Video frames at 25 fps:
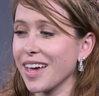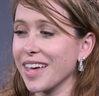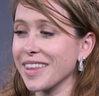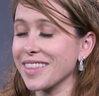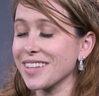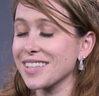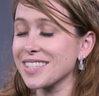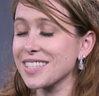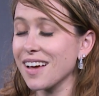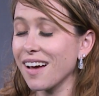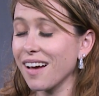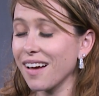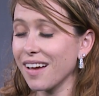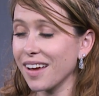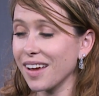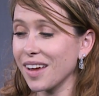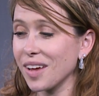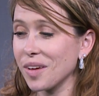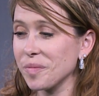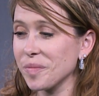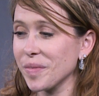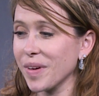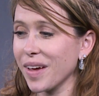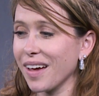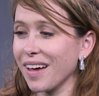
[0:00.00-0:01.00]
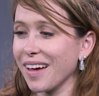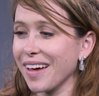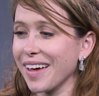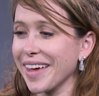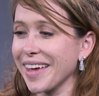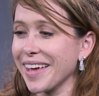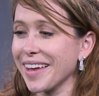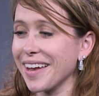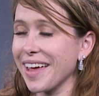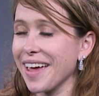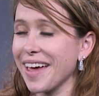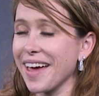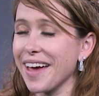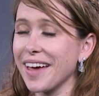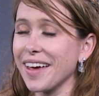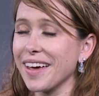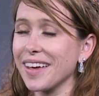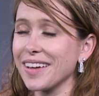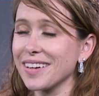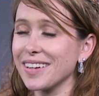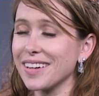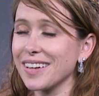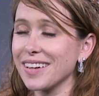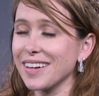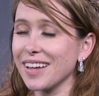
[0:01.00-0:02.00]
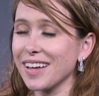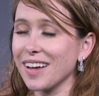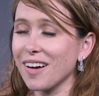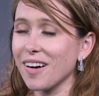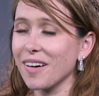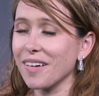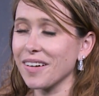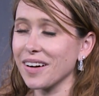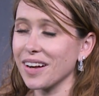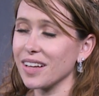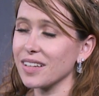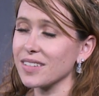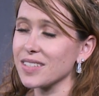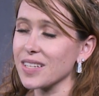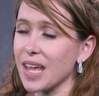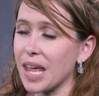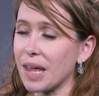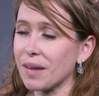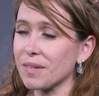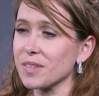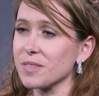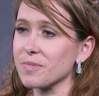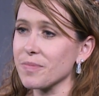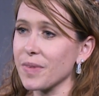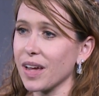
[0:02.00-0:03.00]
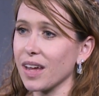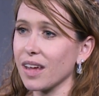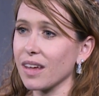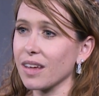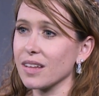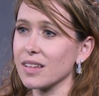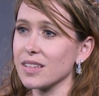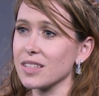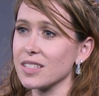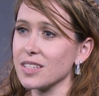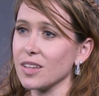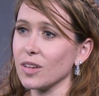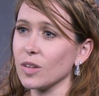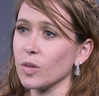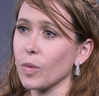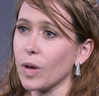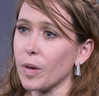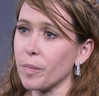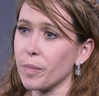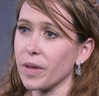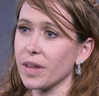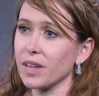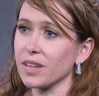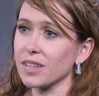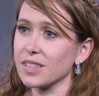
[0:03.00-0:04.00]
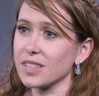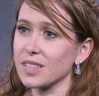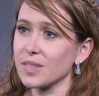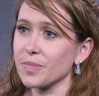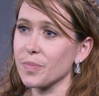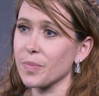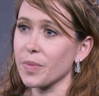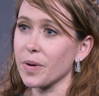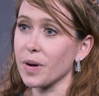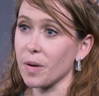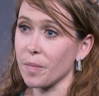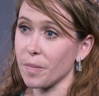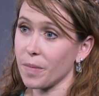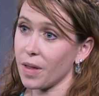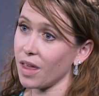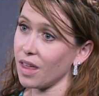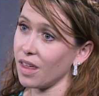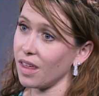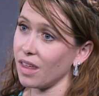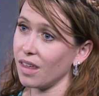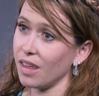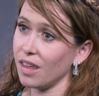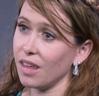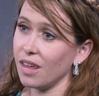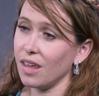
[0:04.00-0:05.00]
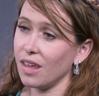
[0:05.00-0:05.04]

At the time, I had already attained my concealed weapons permit.